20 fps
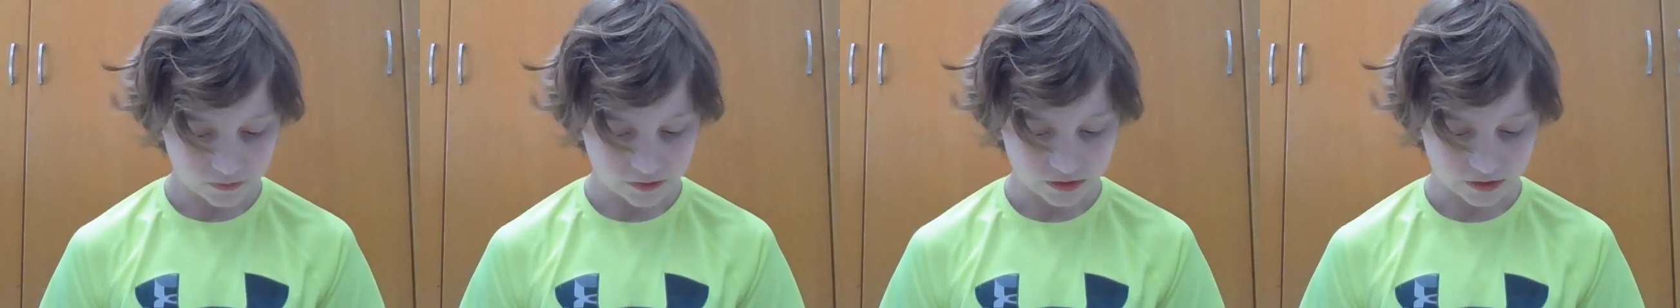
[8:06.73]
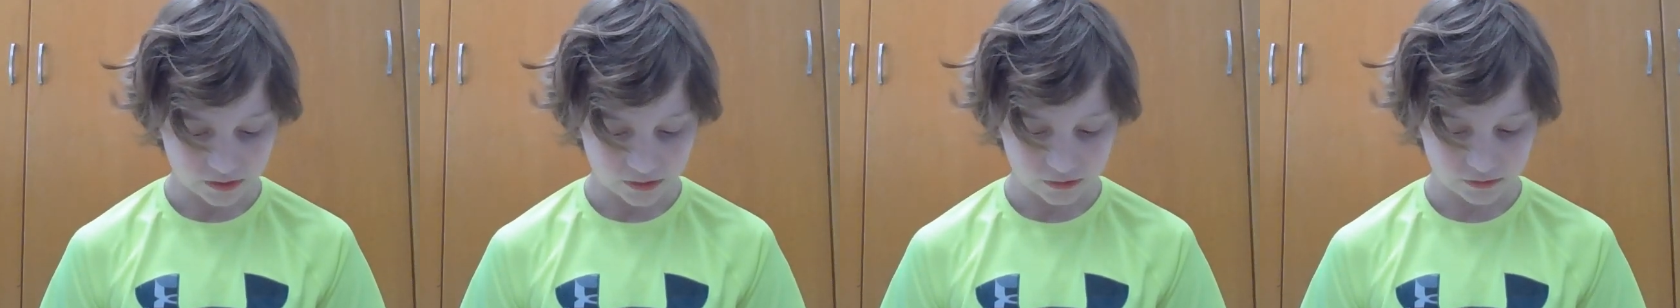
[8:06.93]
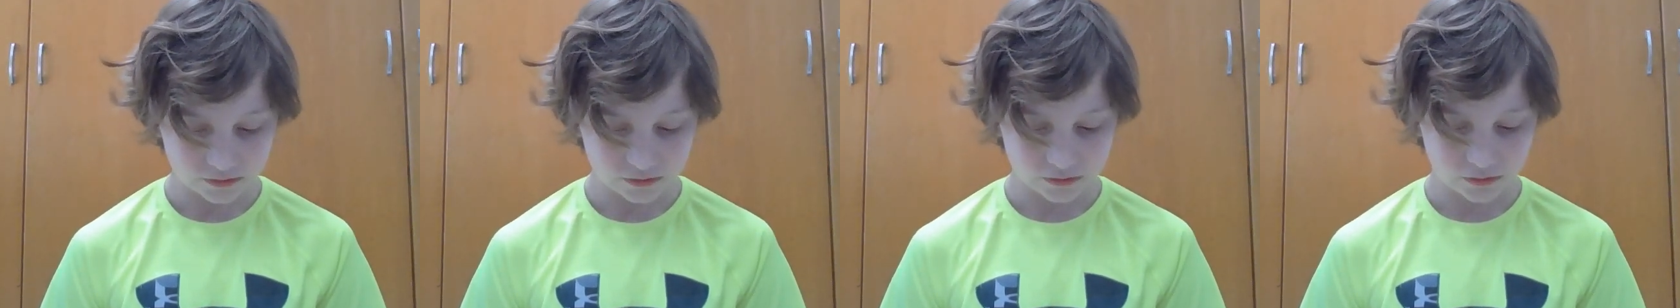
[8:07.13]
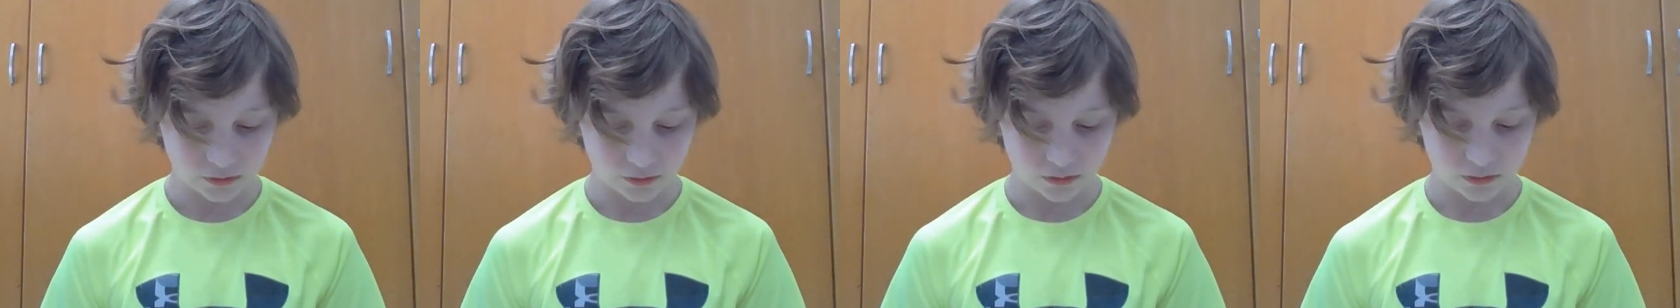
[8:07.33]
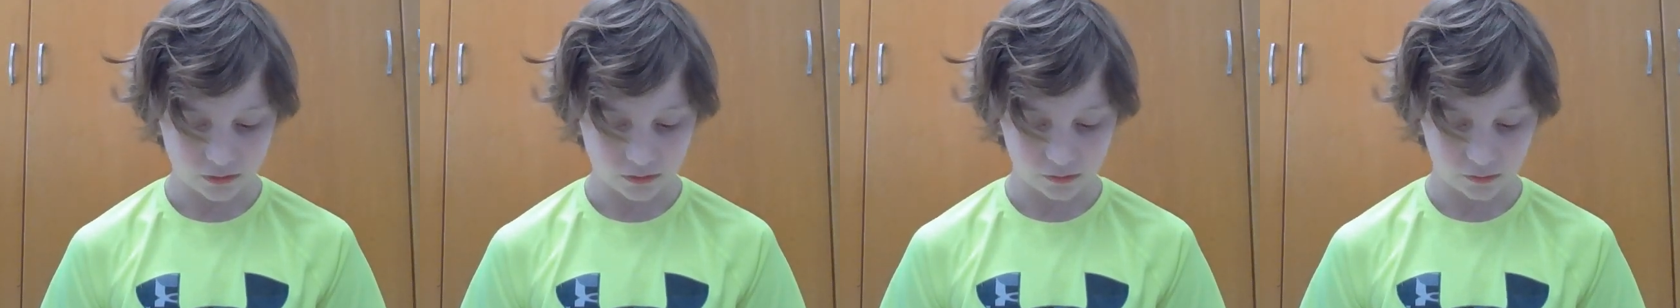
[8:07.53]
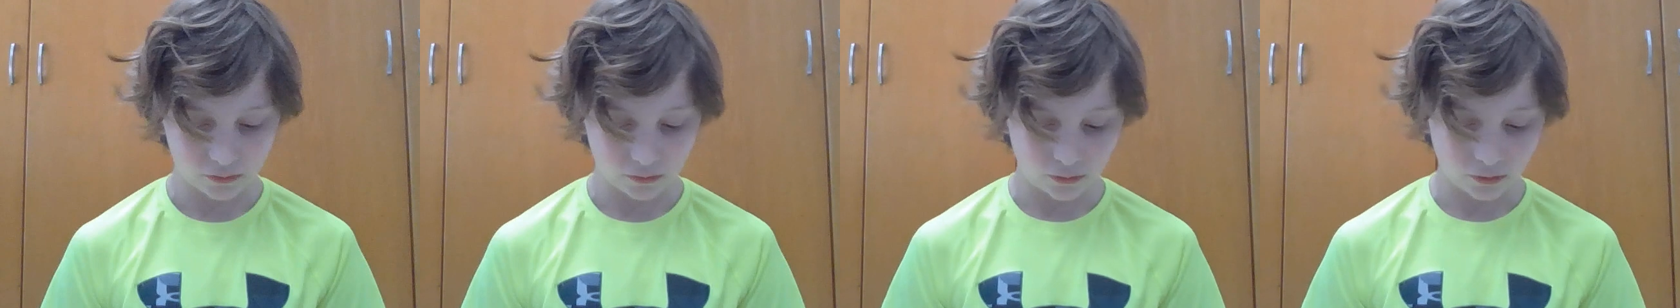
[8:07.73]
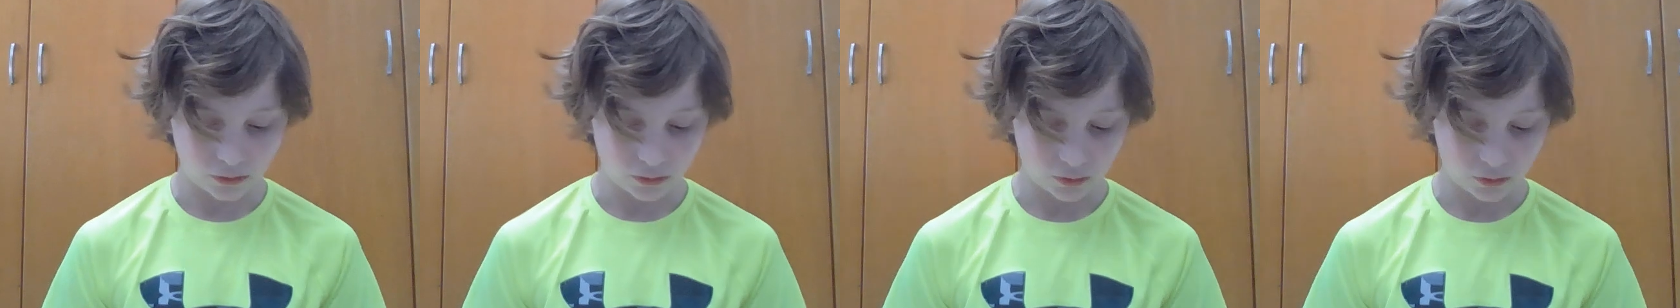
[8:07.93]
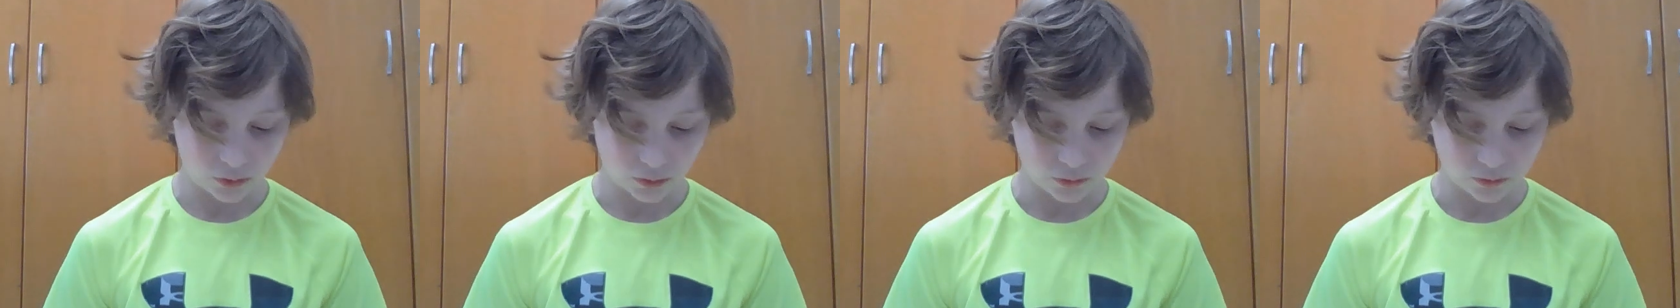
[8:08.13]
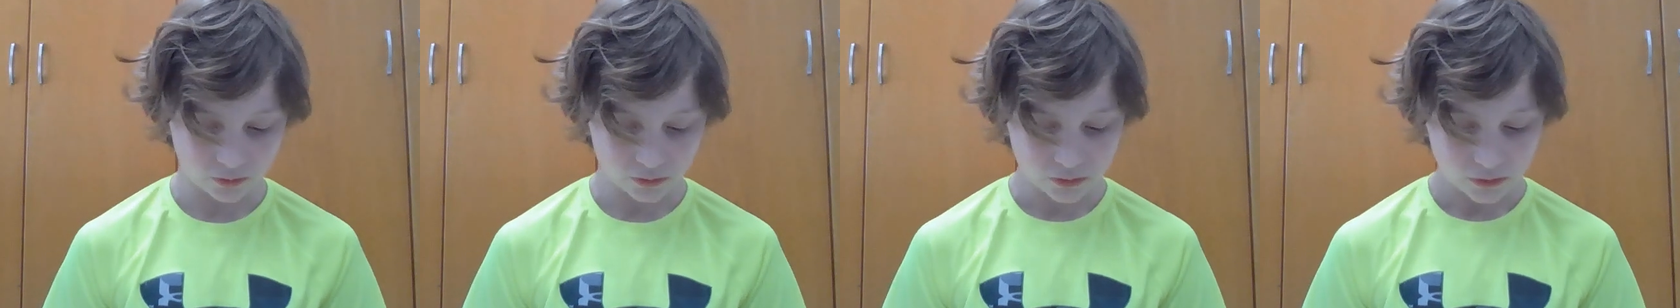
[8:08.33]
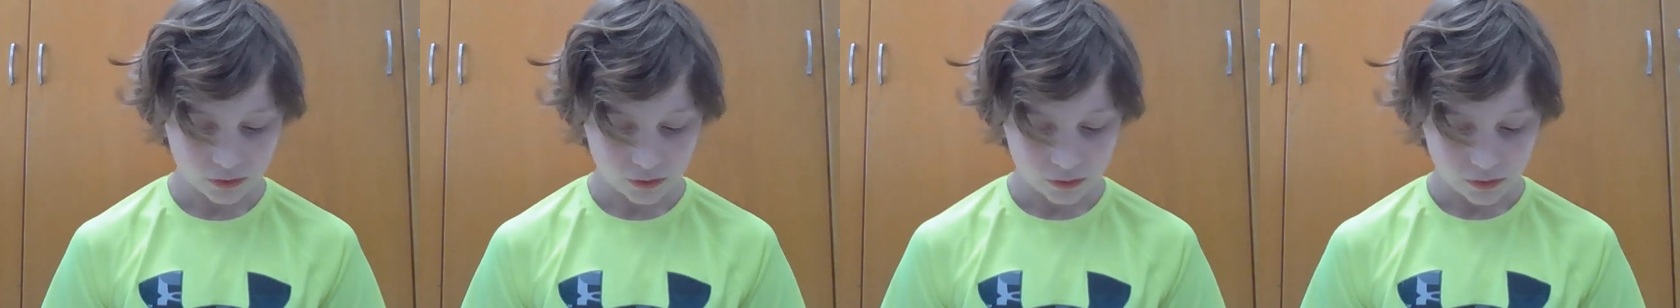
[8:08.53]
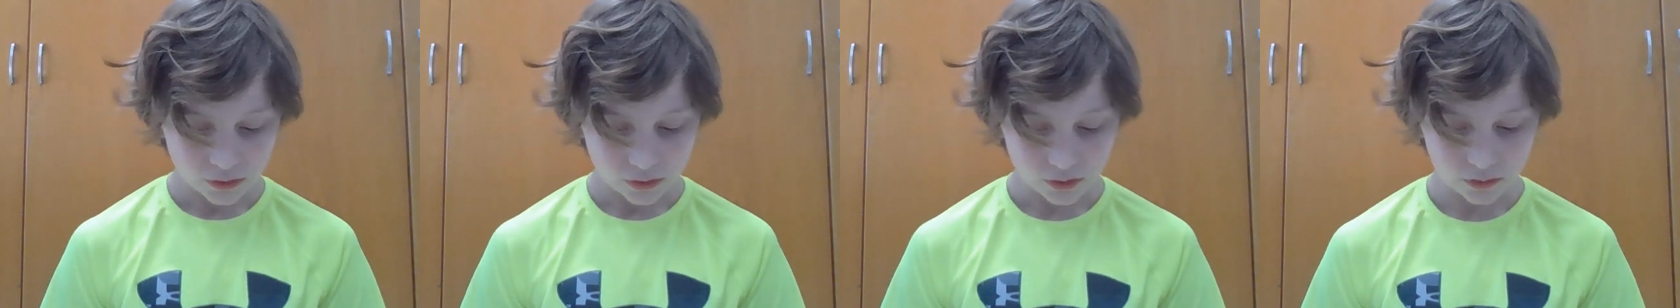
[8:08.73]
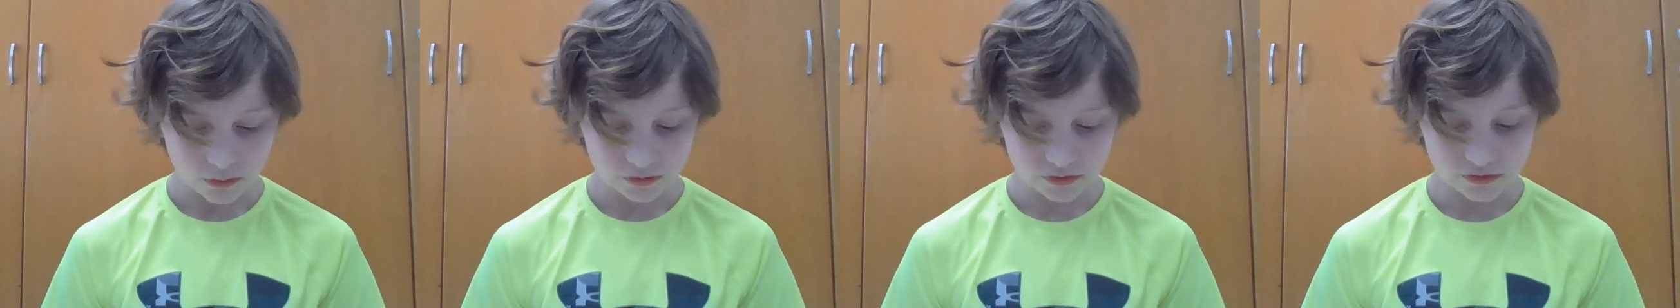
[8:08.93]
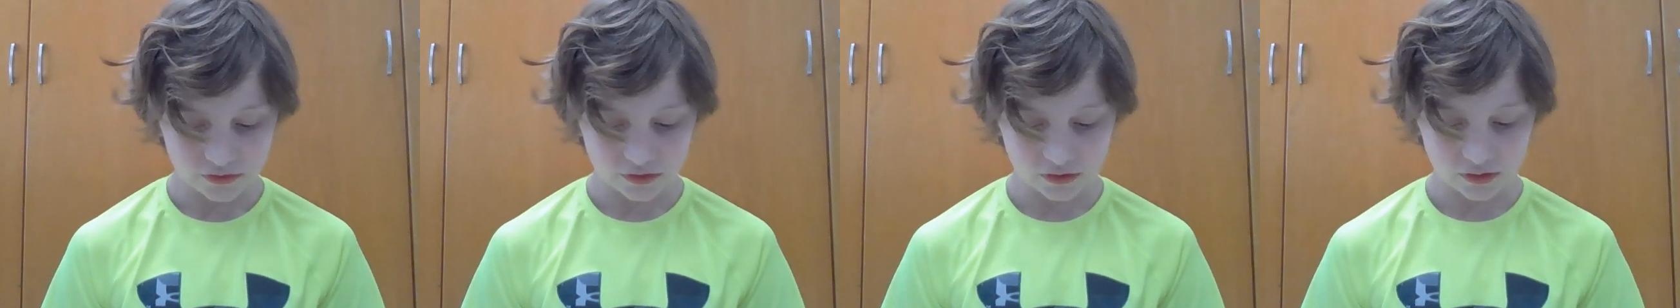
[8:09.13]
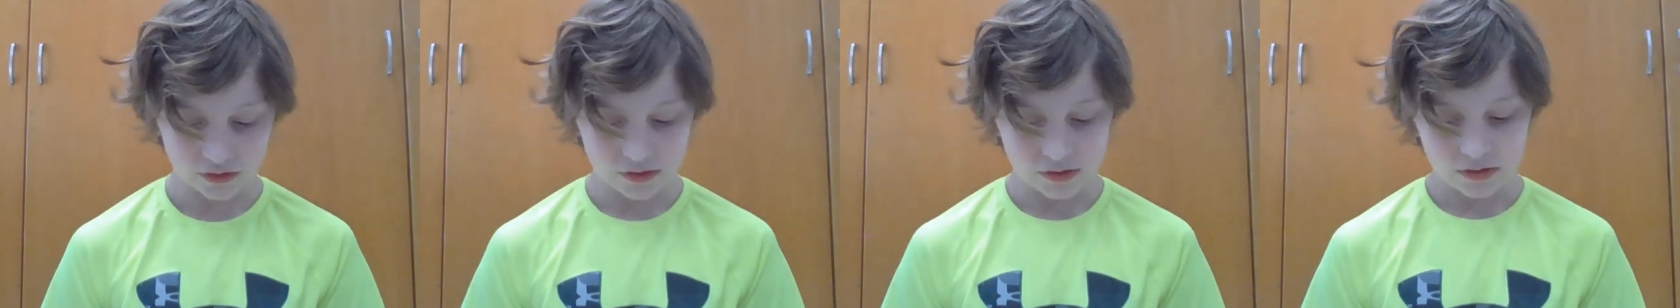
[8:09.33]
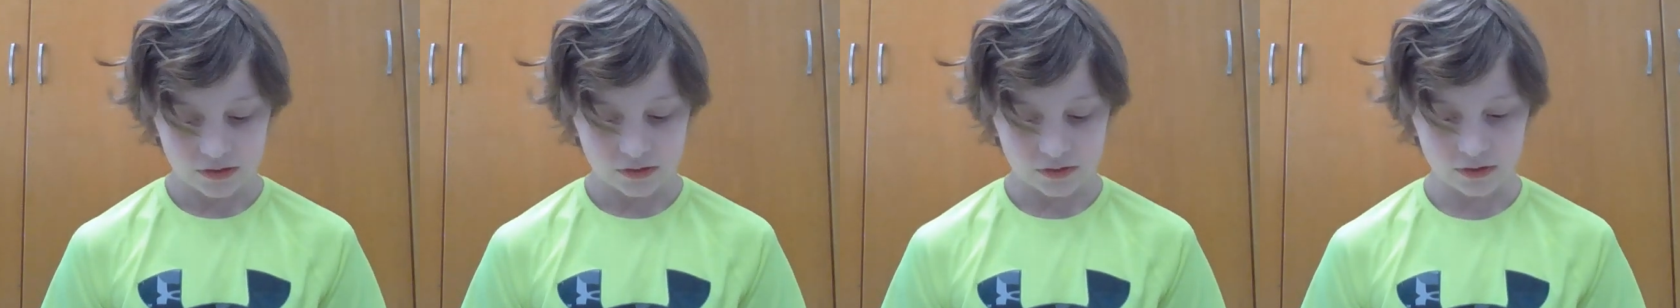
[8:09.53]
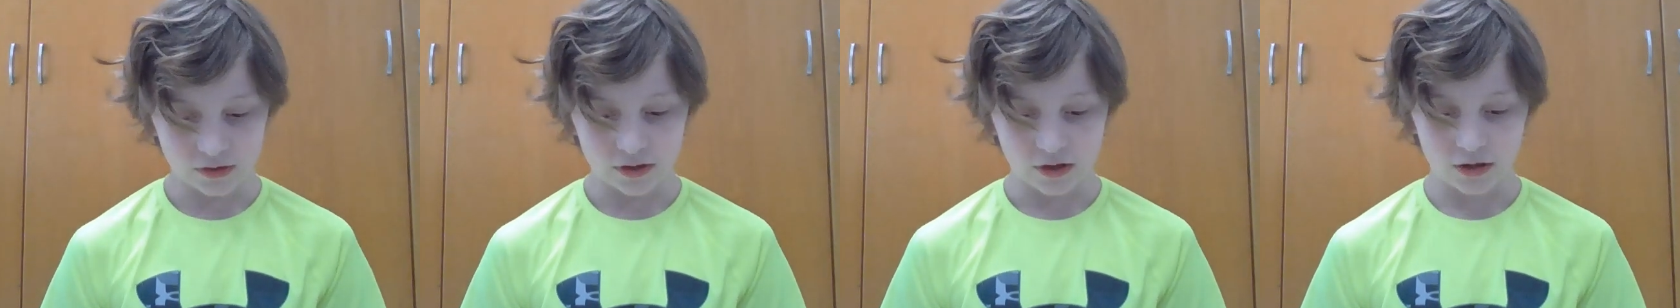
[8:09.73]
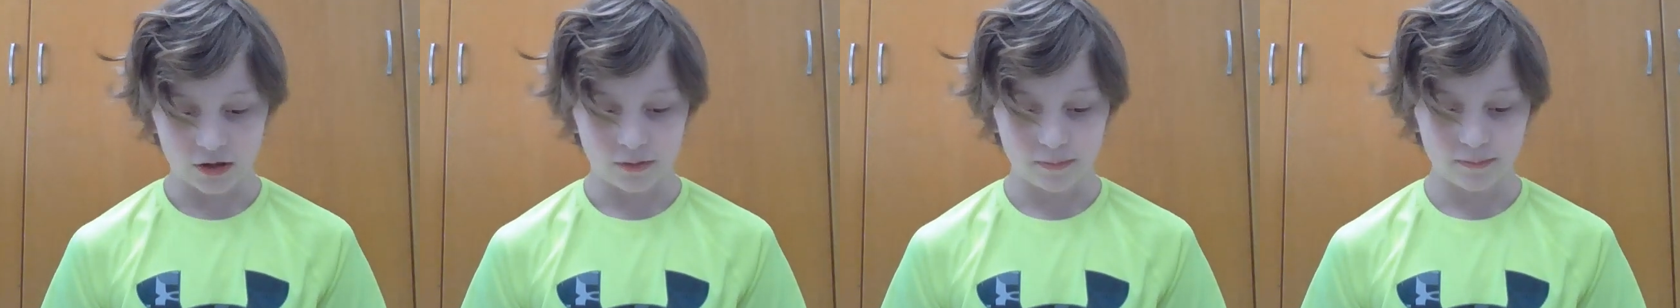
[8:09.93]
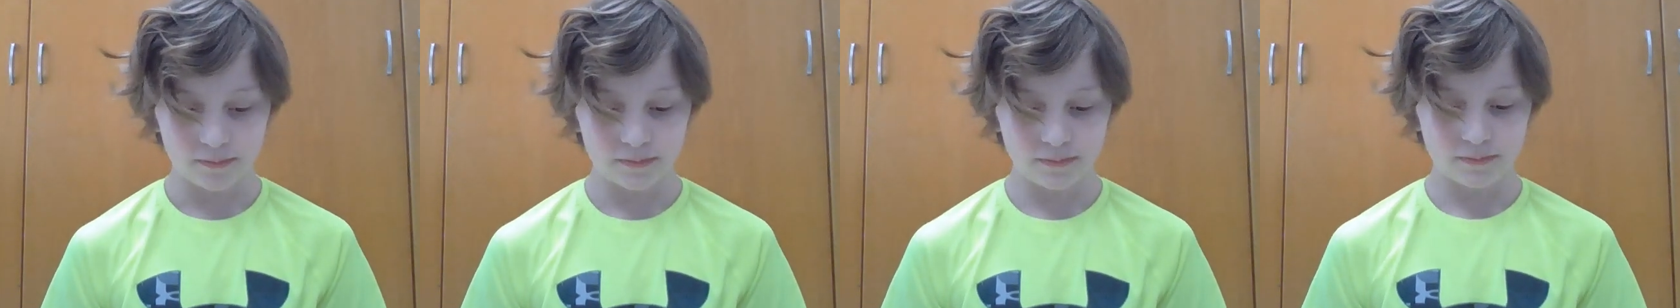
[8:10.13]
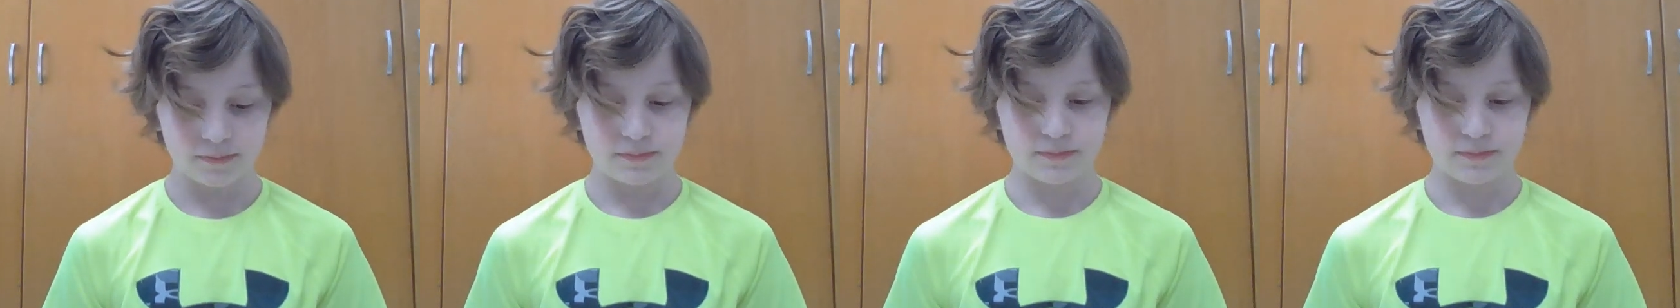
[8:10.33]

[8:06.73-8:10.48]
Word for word: takes turns ho- hosting the cup.